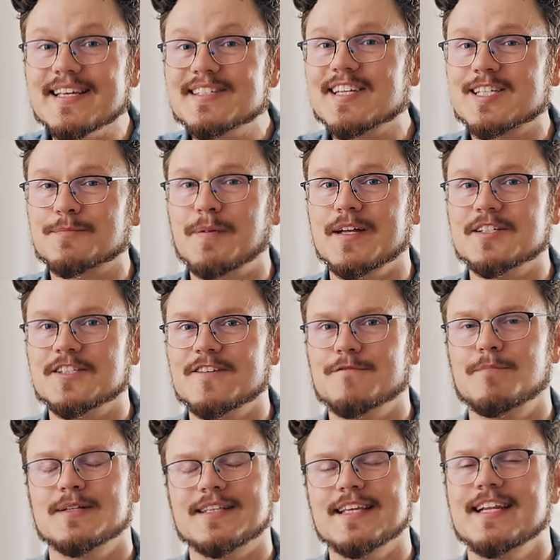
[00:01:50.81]
is
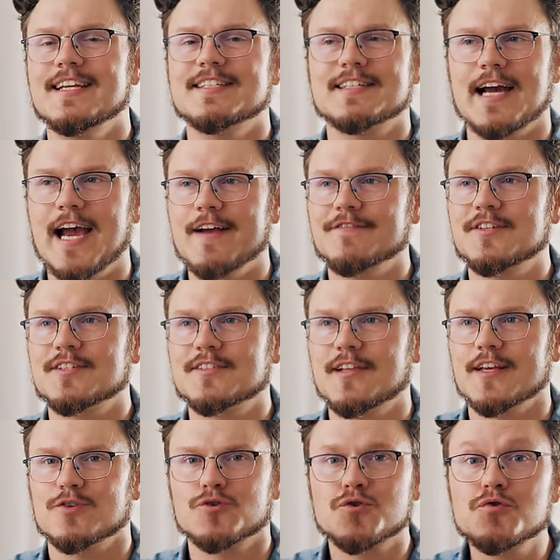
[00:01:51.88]
expensive, but it is have this
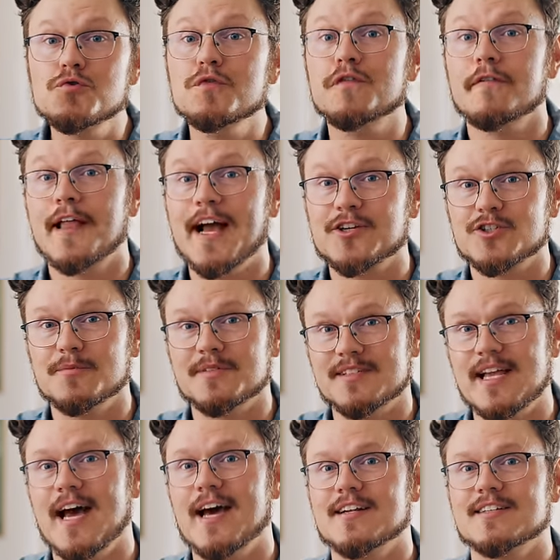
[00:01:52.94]
like true flagship
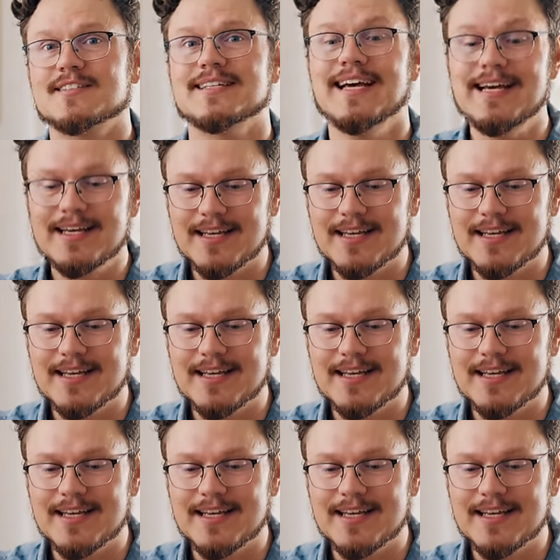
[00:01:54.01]
status